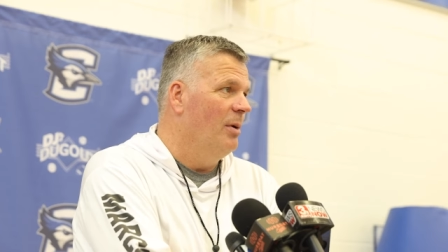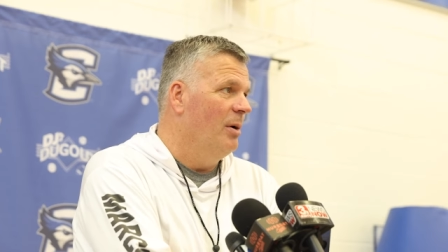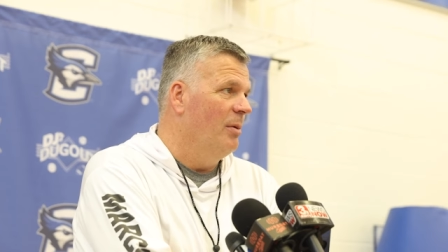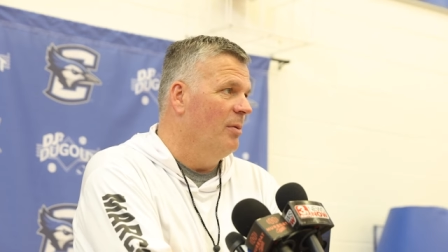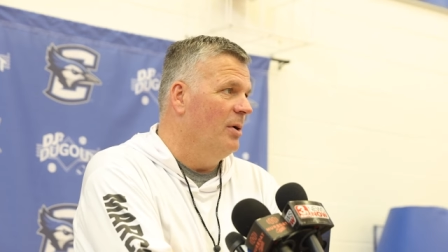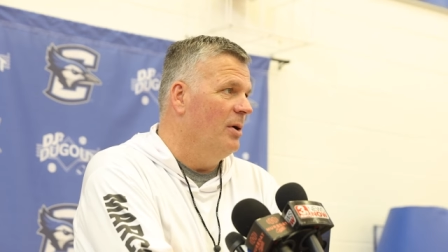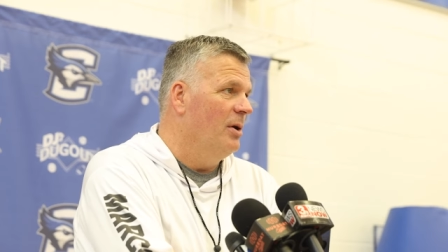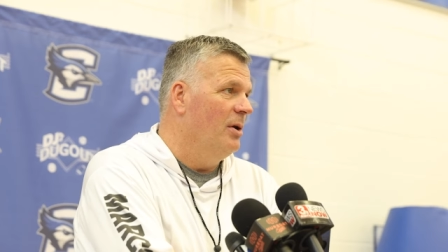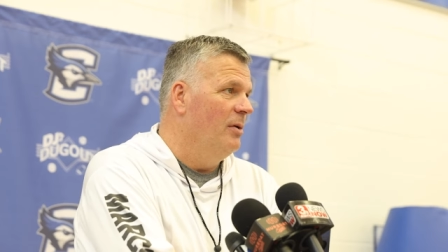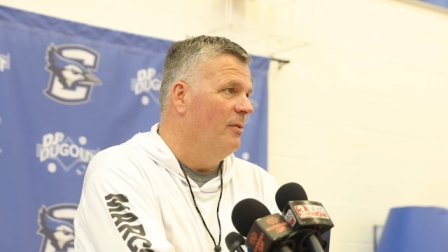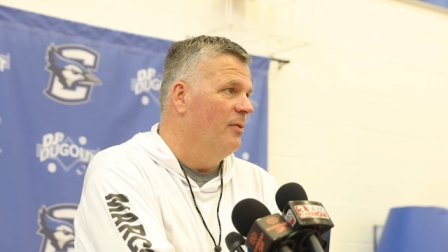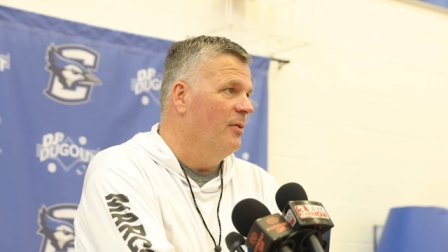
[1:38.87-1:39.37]

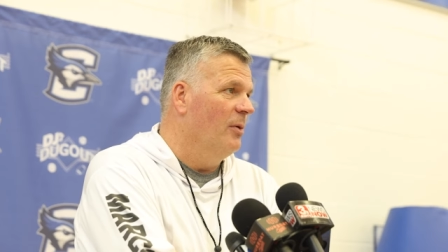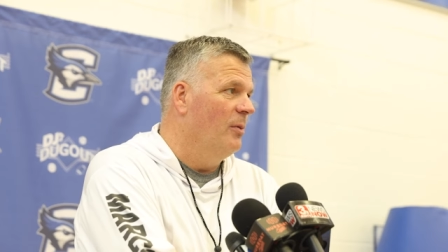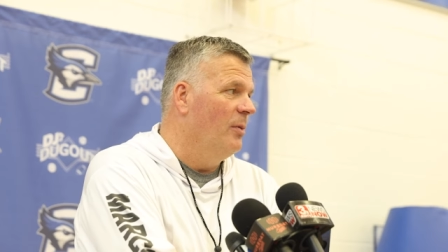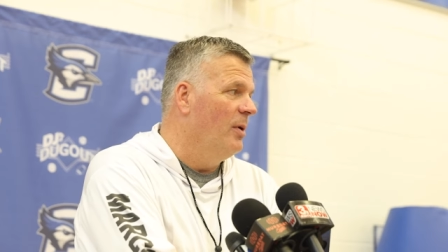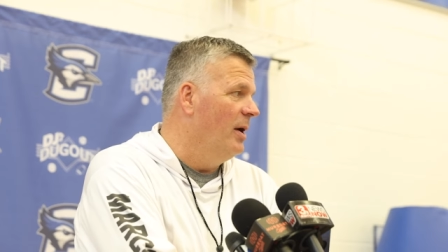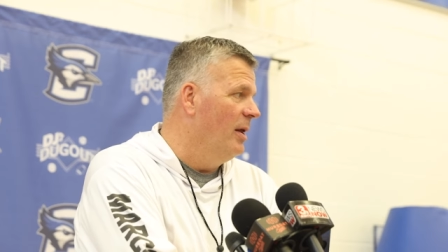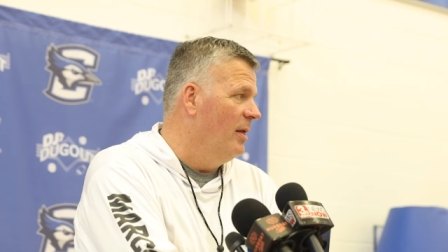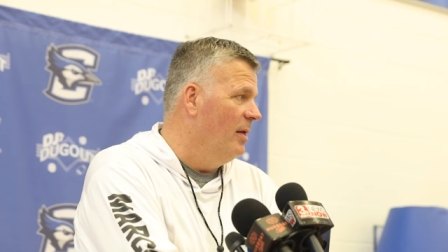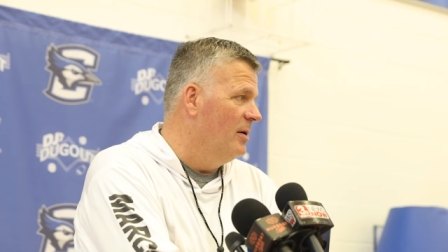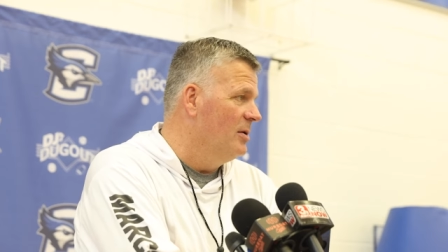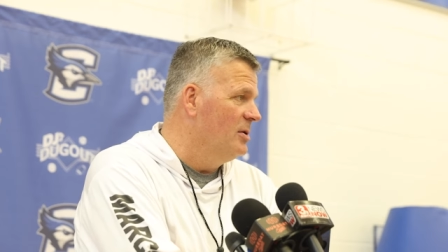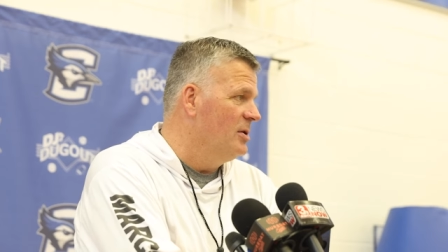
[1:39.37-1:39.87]
were due for
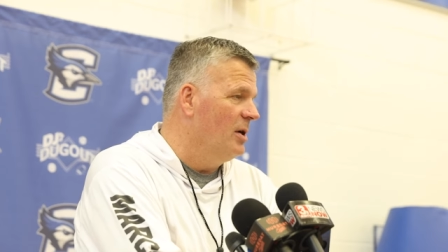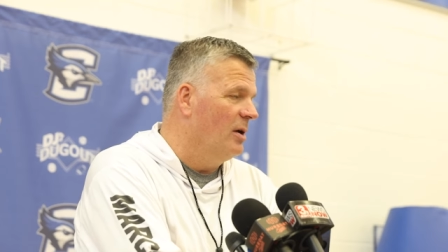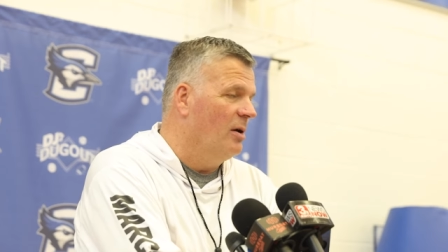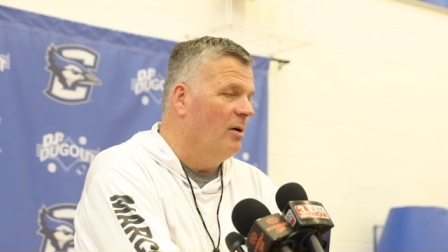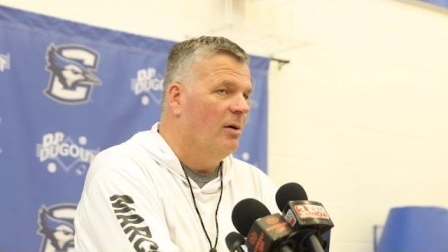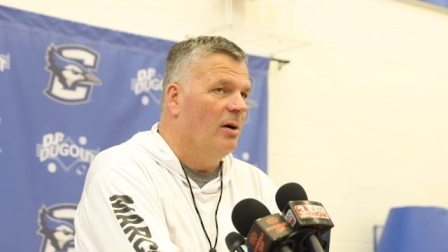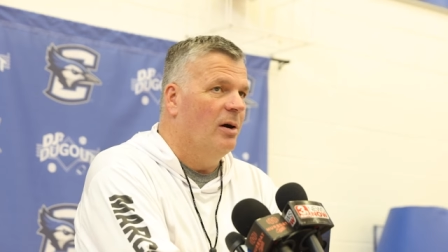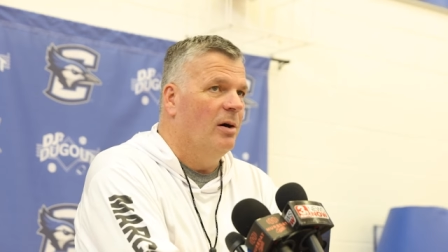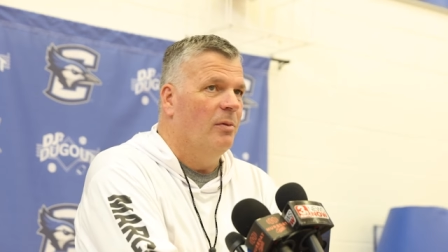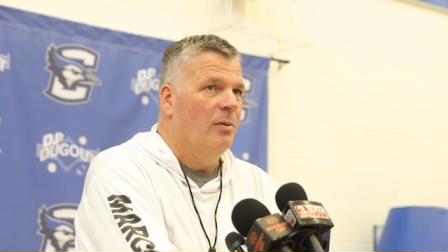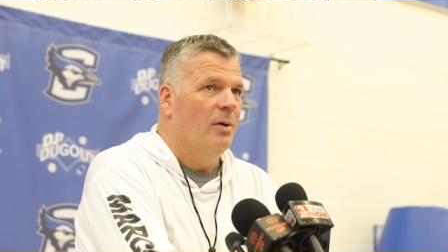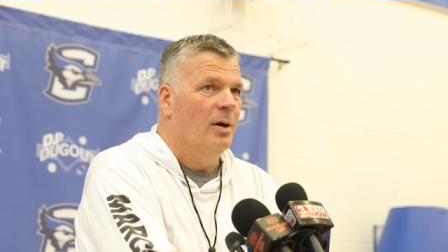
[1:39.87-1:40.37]
one of those to
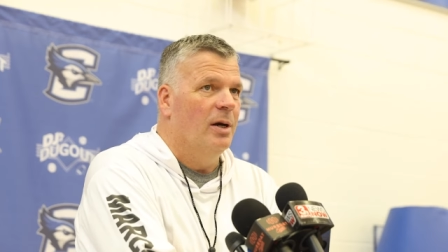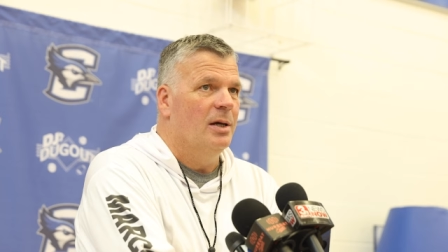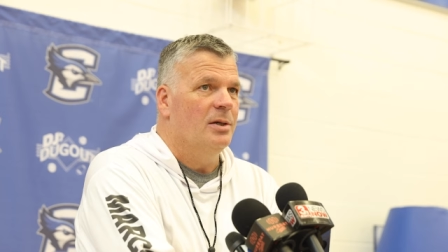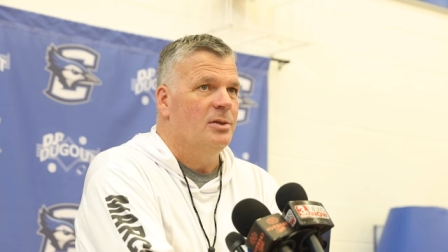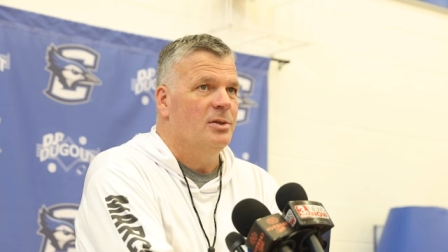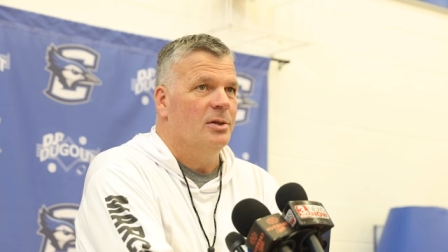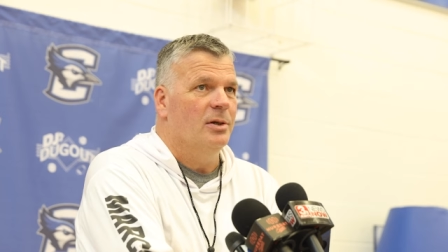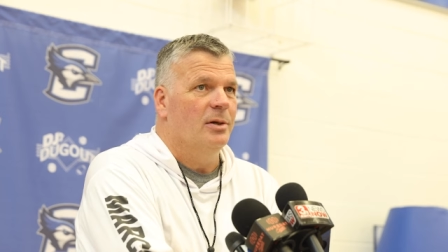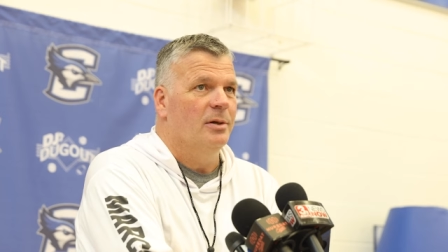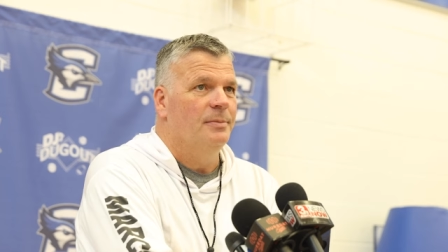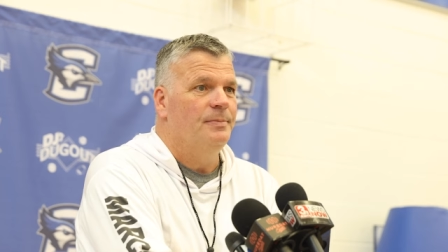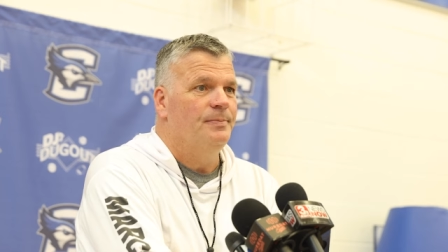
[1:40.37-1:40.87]
go our way.
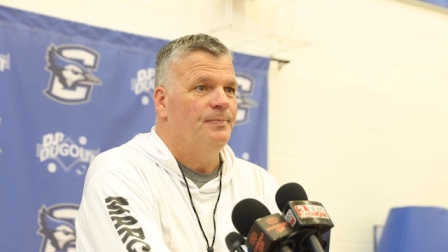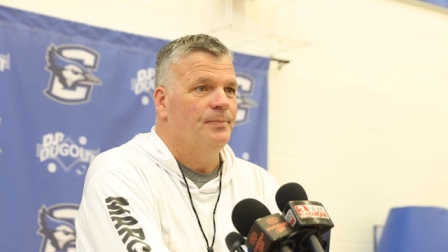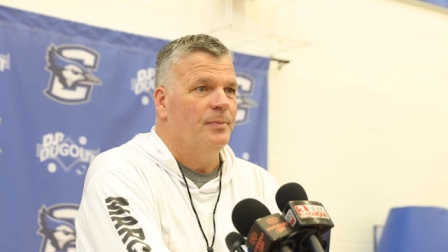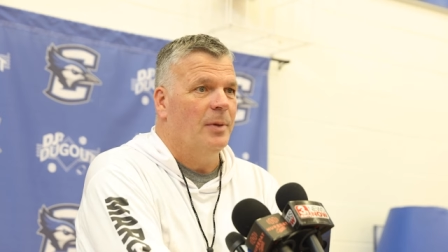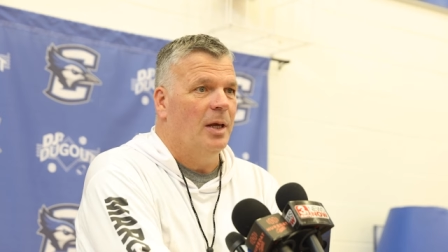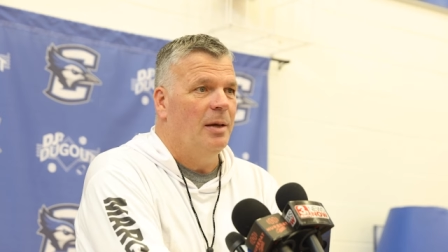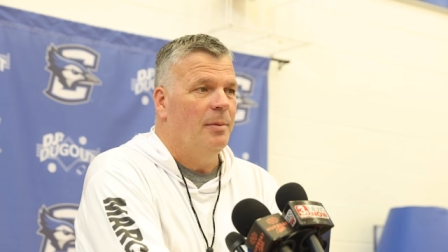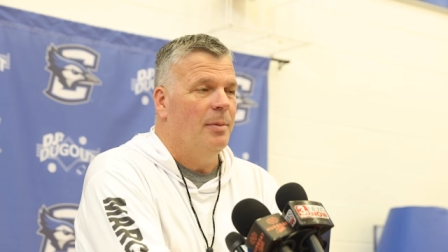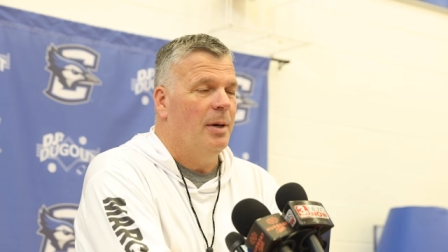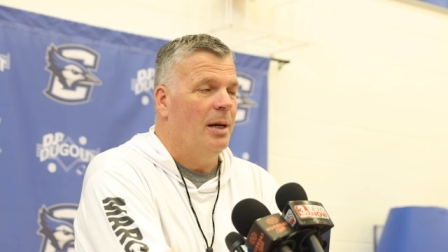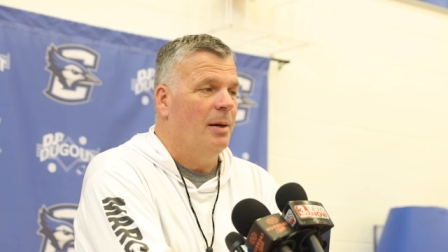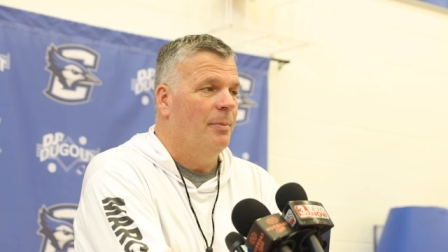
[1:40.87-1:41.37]
So
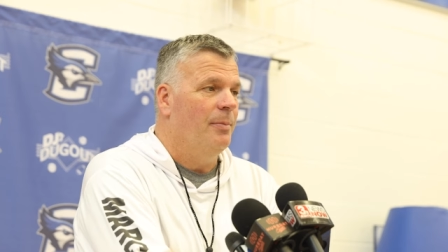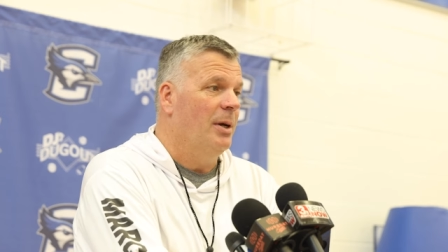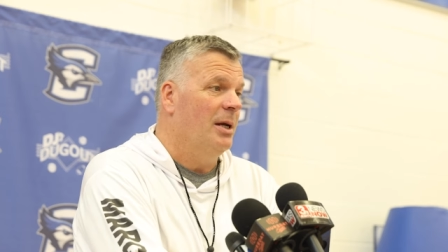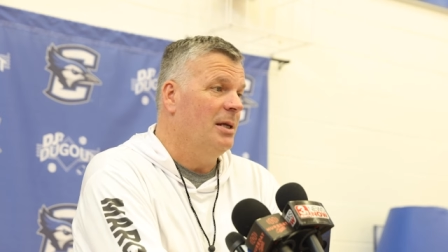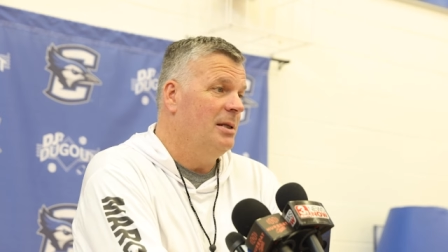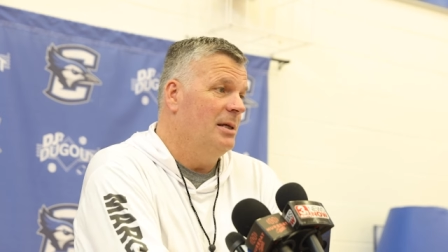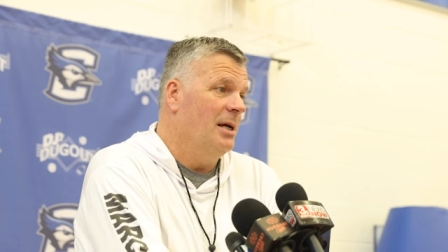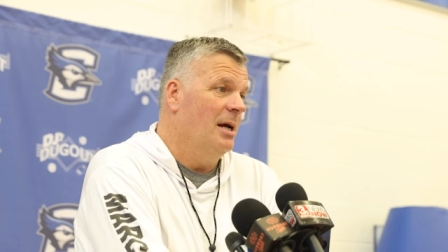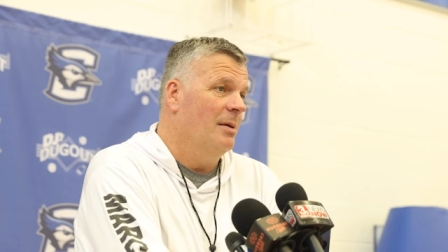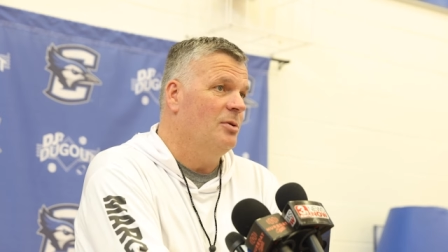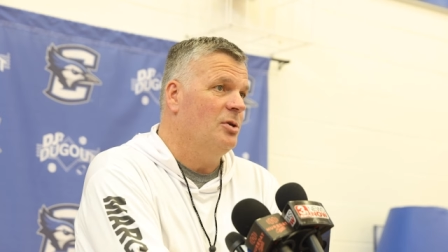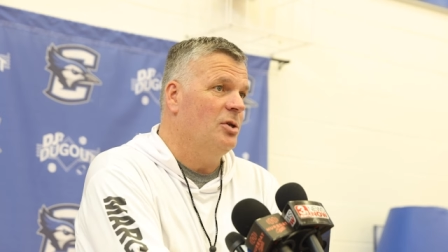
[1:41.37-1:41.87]
he made a
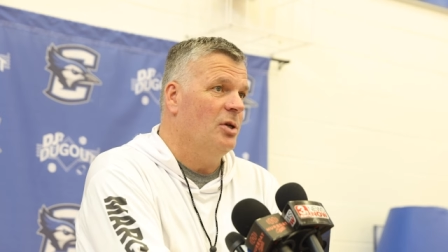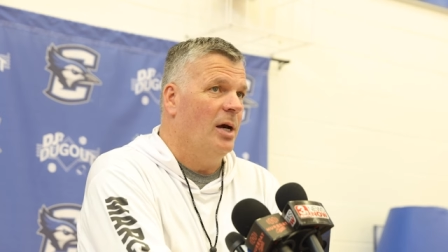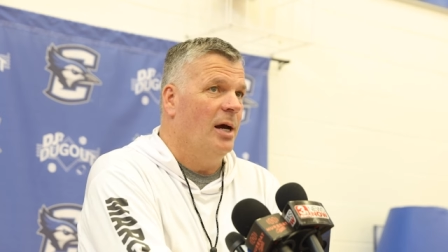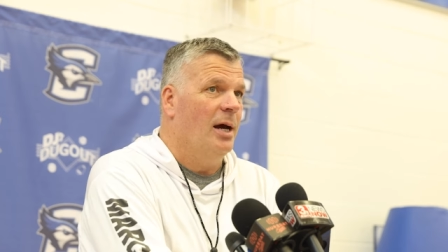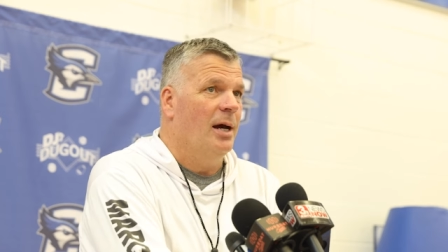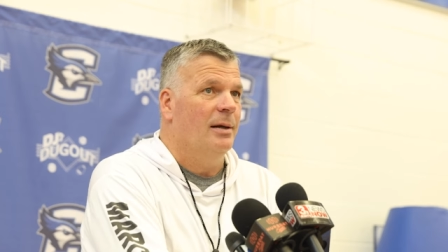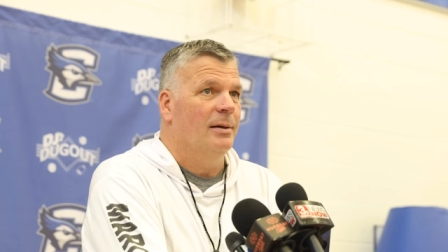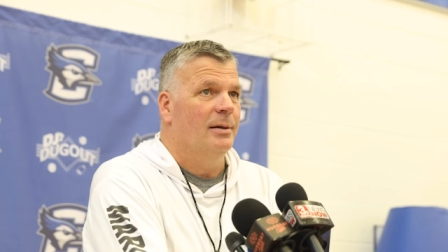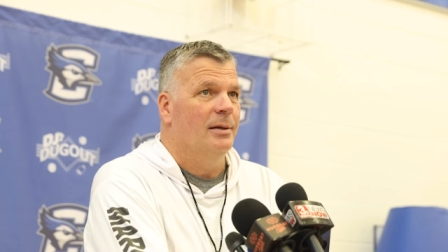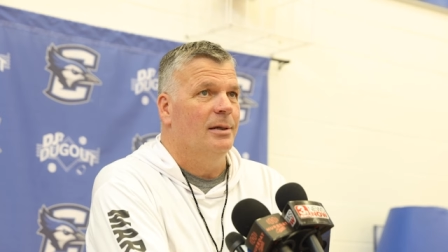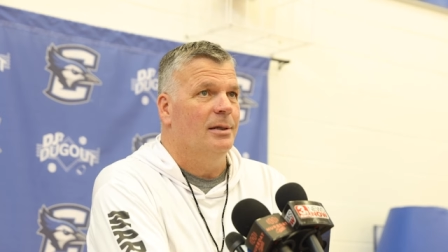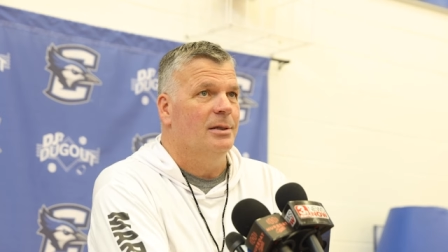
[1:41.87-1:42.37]
big-time
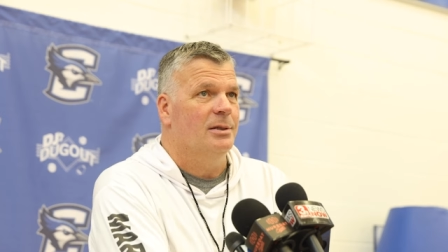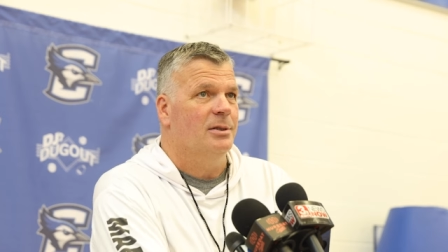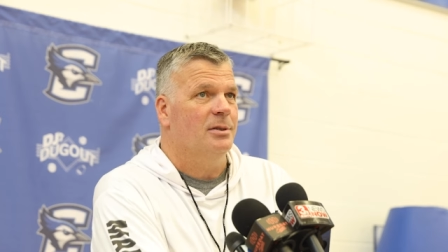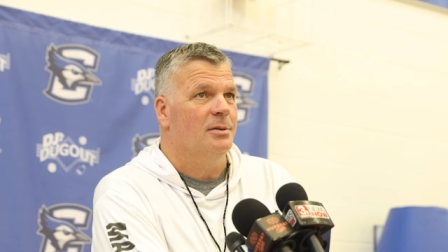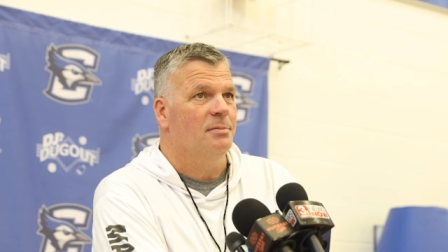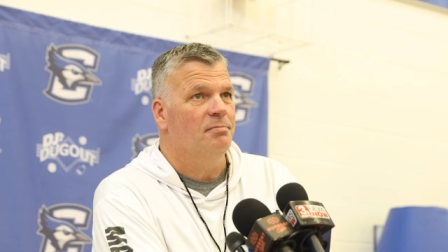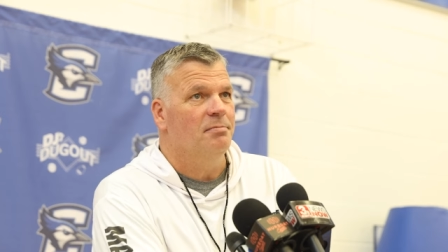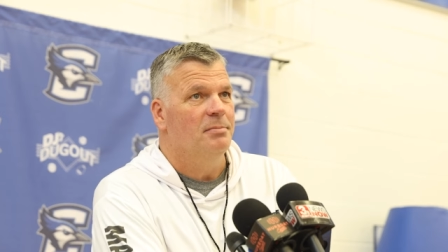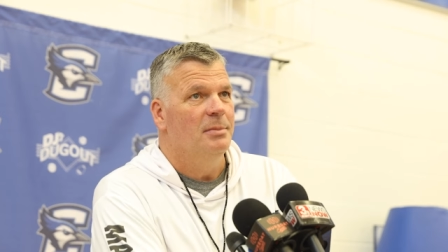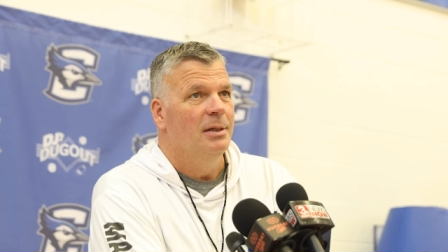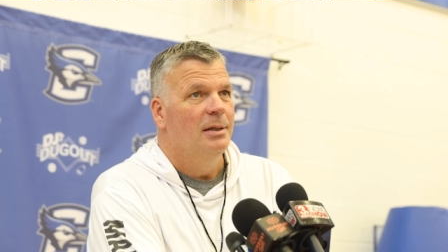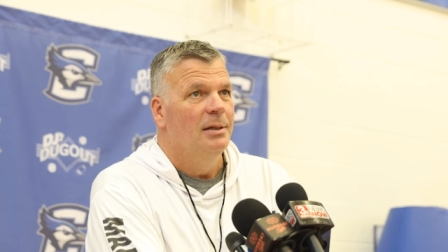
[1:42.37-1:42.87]
shot, and it's